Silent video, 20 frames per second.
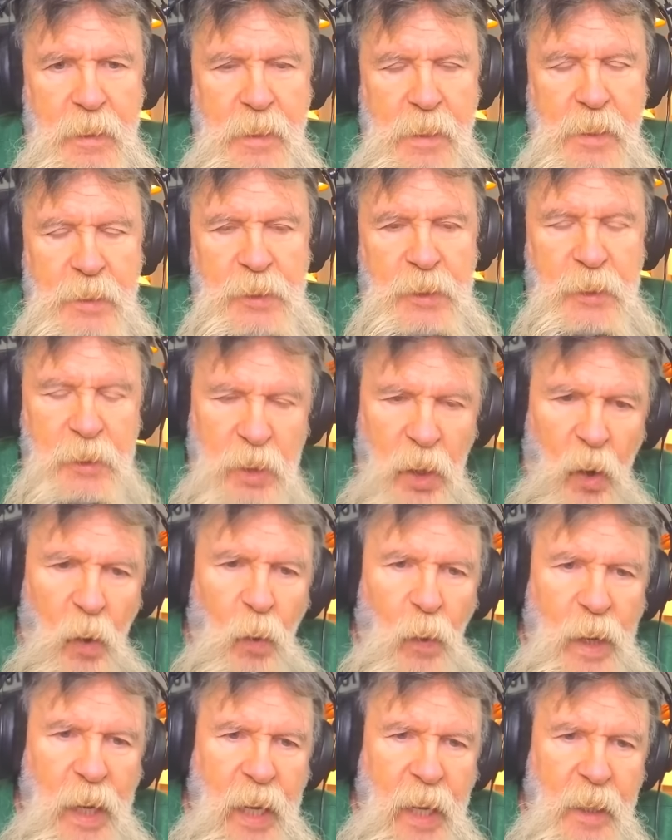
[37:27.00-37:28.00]
to
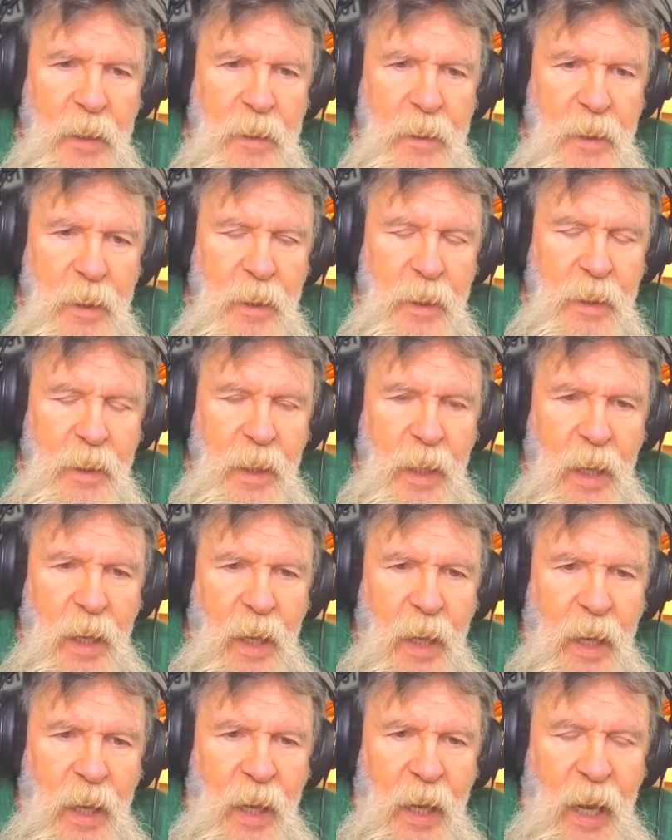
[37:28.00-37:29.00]
go in
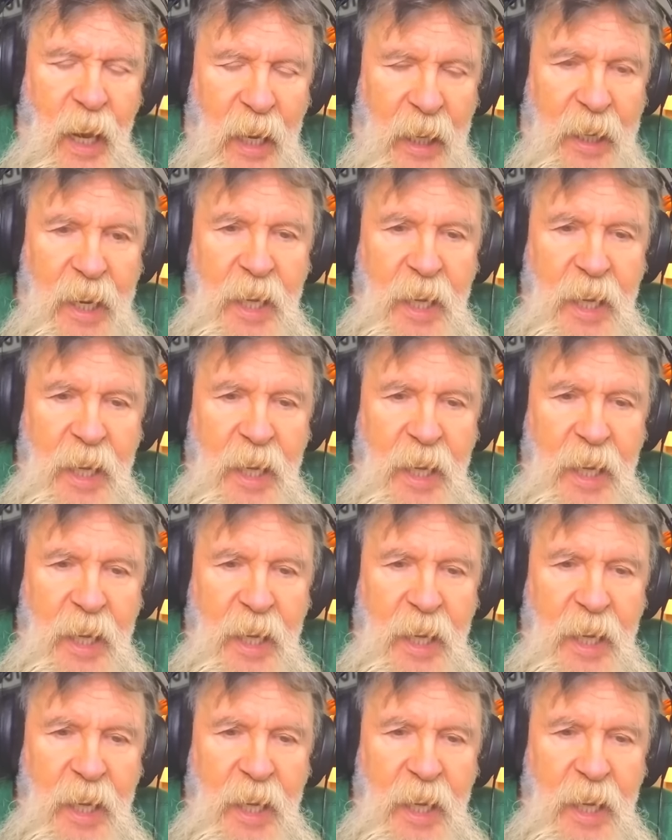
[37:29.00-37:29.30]
and